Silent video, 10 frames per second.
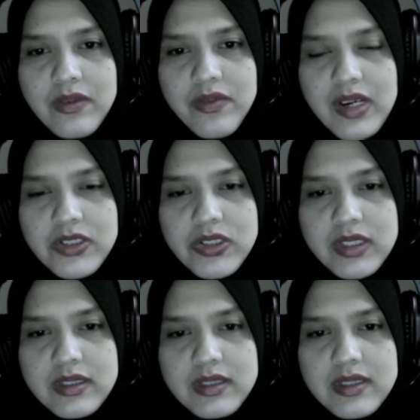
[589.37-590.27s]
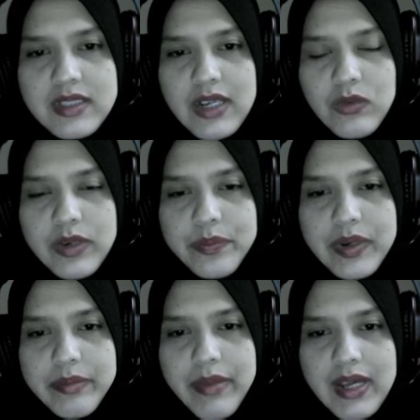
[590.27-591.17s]
Functions that we
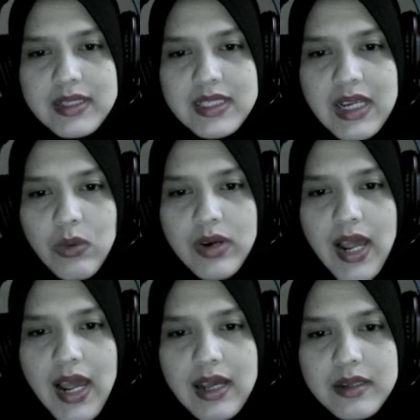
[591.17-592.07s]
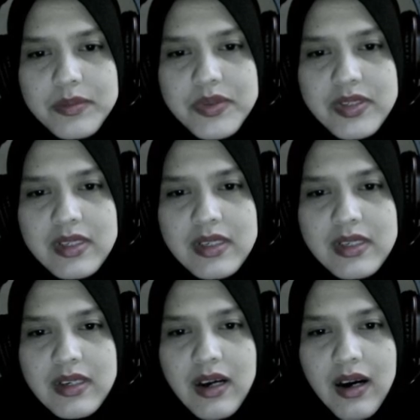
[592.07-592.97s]
implement in our apps
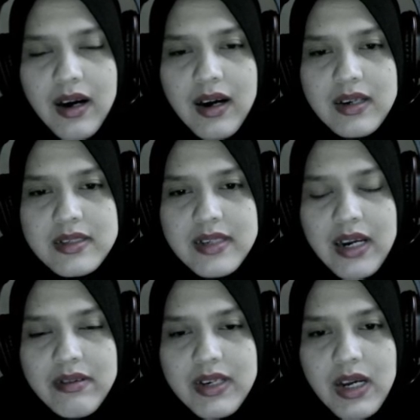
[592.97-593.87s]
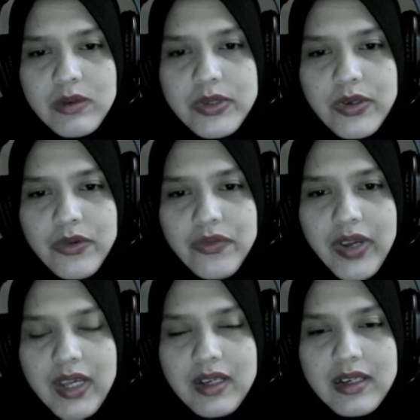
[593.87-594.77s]
are siren audio,
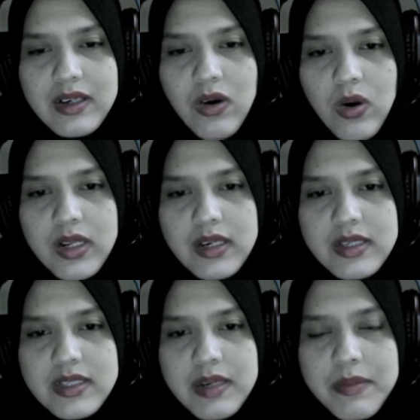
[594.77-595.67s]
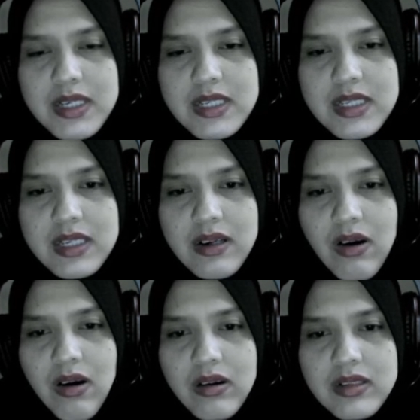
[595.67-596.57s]
fake callers, emergency
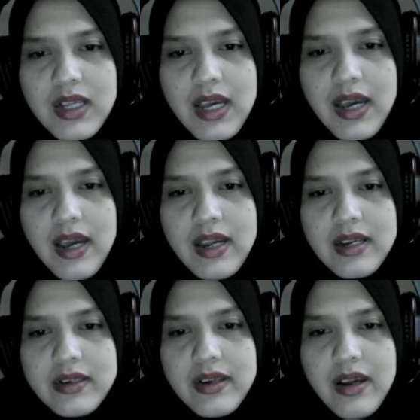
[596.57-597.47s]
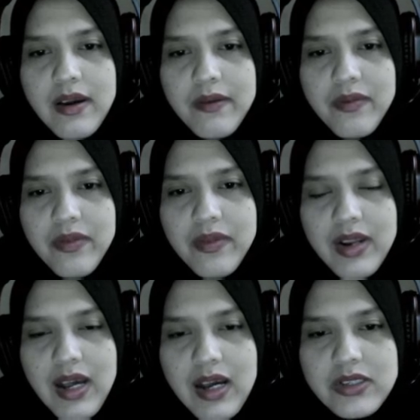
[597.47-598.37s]
call, and
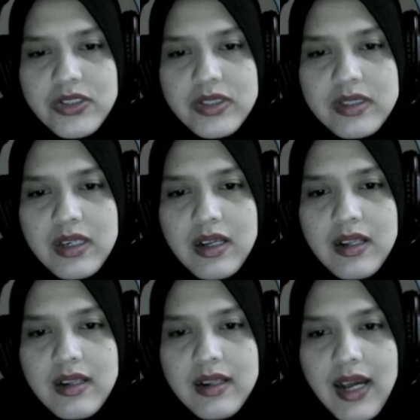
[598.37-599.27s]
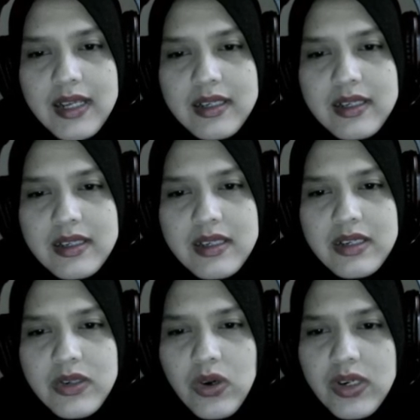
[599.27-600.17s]
flashlight. like.
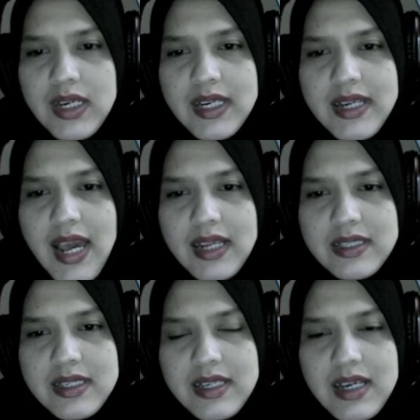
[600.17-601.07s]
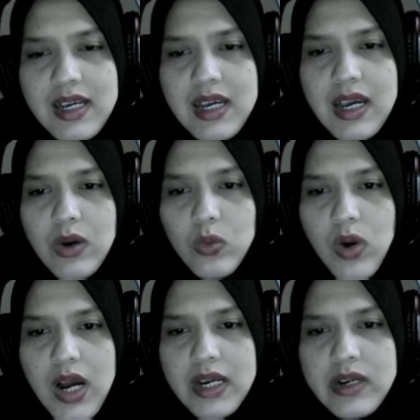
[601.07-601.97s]
Not only that,
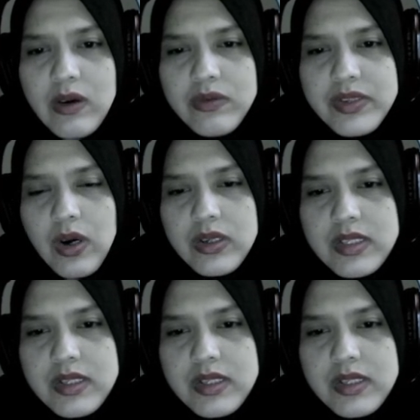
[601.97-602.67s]
one of the